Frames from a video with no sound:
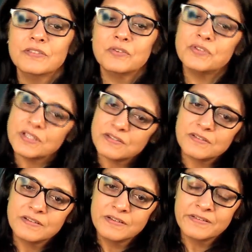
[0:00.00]
so just
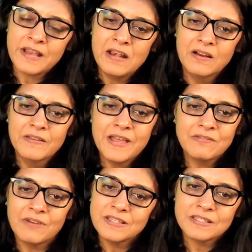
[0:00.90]
tell her
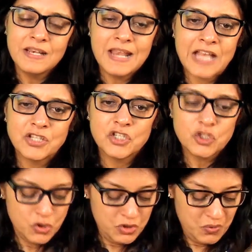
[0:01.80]
that once the latch
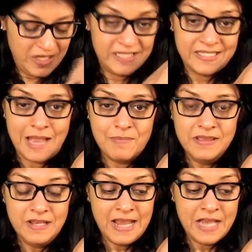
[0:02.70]
is good, you
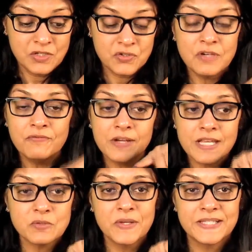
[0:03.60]
examine the latch. She
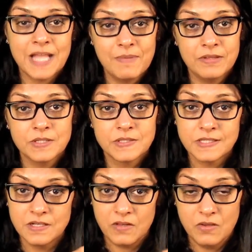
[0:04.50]
forgets to examine. This
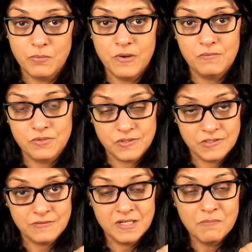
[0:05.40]
is another point which
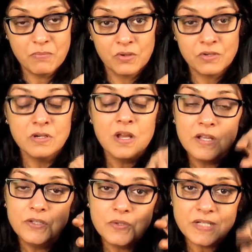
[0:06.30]
is very important.
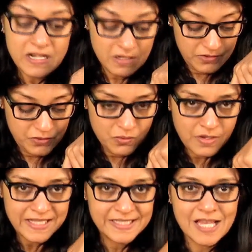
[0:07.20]
You tell her, you
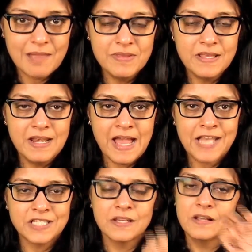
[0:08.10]
examine the
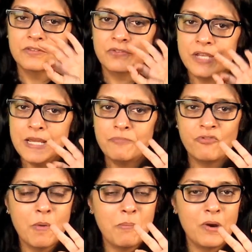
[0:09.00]
latch,
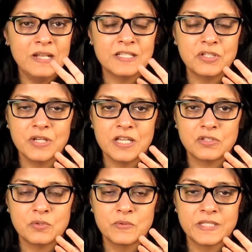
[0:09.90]
3-4 points that she
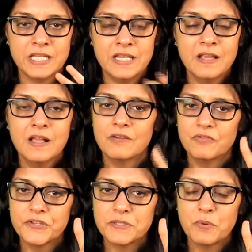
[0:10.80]
has to see.
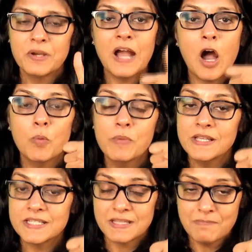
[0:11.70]
First point, how
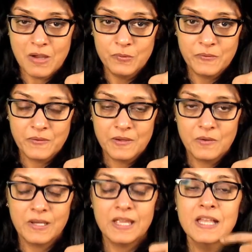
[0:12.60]
big is the mouth,
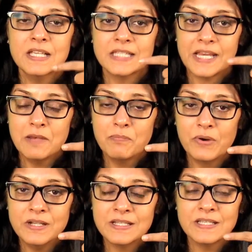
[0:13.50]
okay. Second
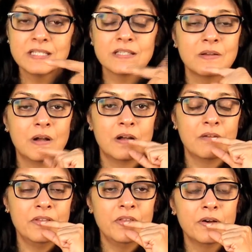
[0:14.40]
point is
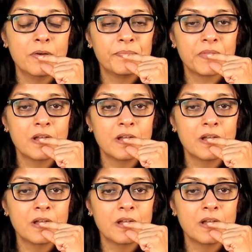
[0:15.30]
whether